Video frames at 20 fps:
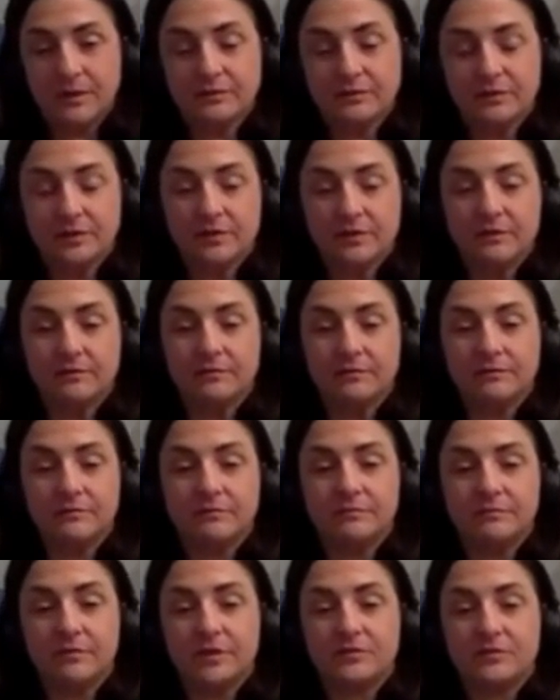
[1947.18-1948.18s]
The
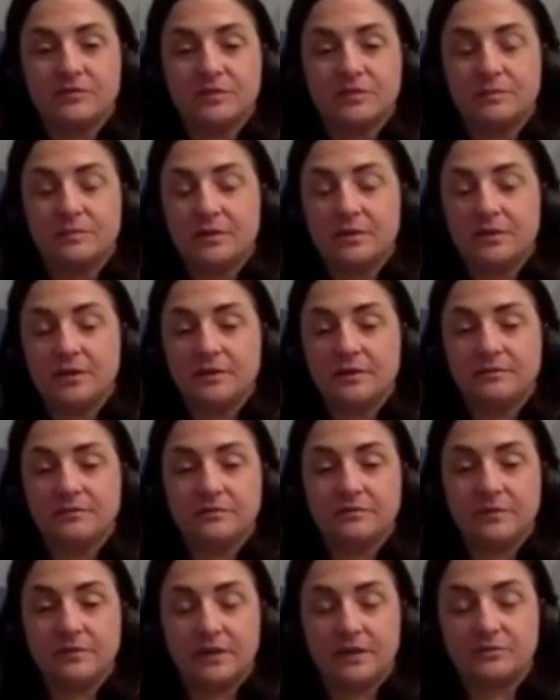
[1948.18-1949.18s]
varsity playoffs,
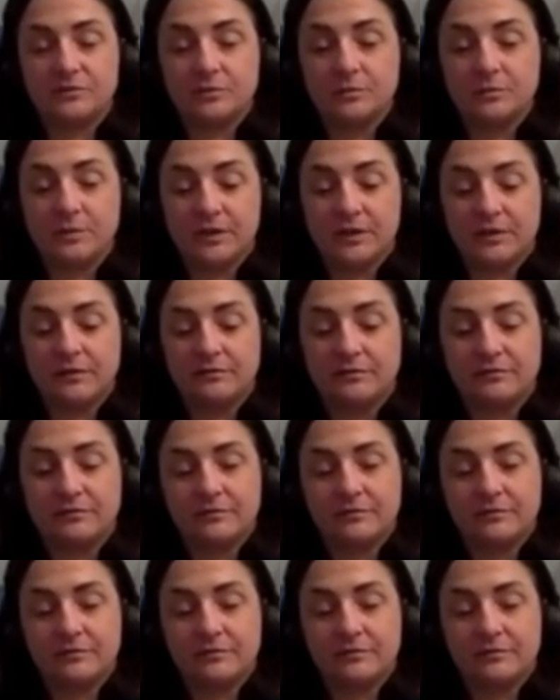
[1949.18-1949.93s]
high school playoffs.